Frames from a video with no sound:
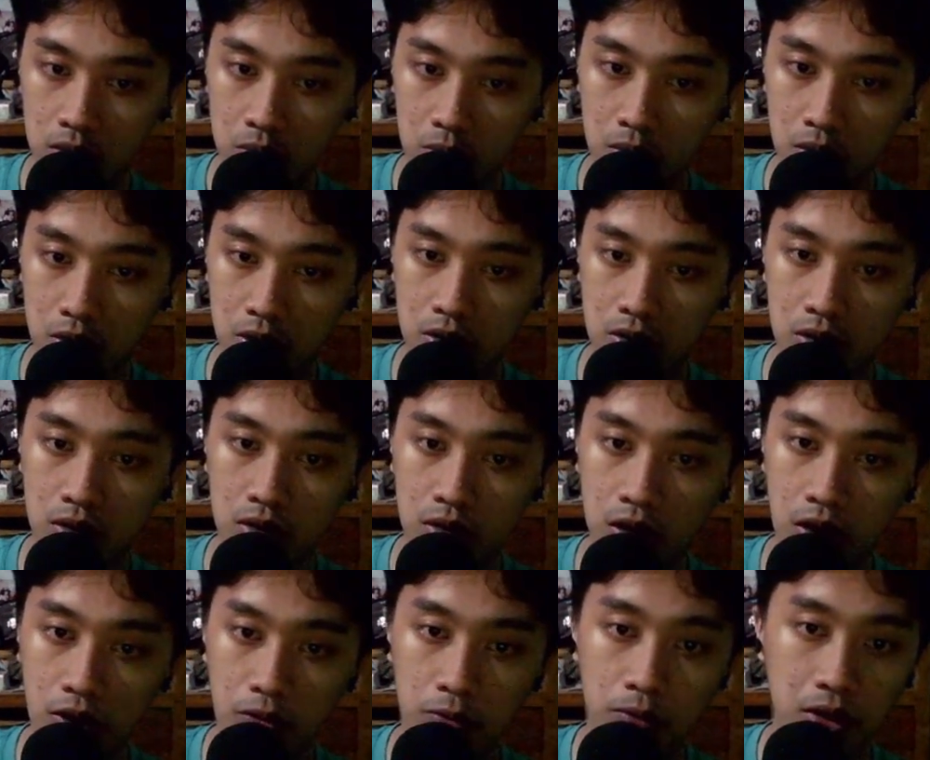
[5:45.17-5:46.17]
because they
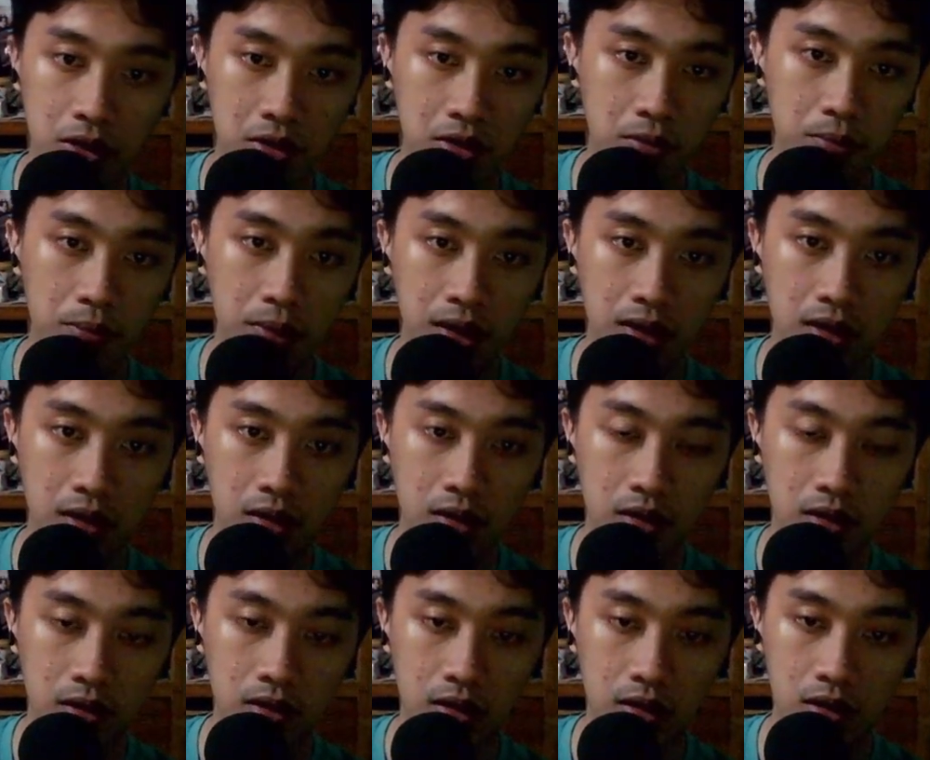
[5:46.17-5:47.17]
have better
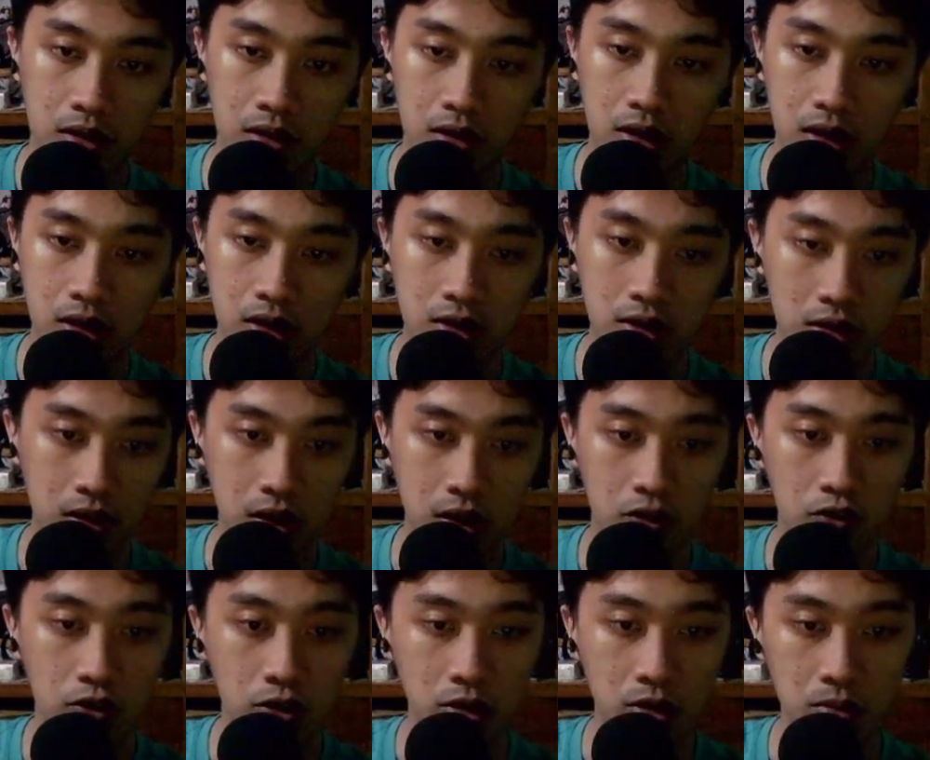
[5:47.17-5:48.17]
pathing, and that is
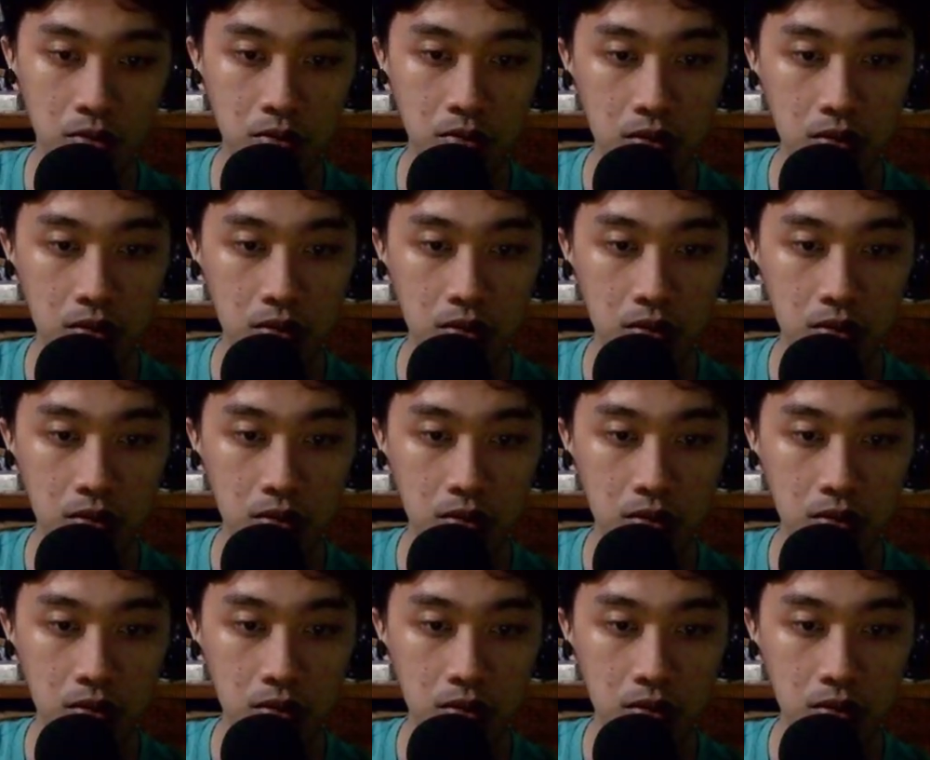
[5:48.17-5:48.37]
enabled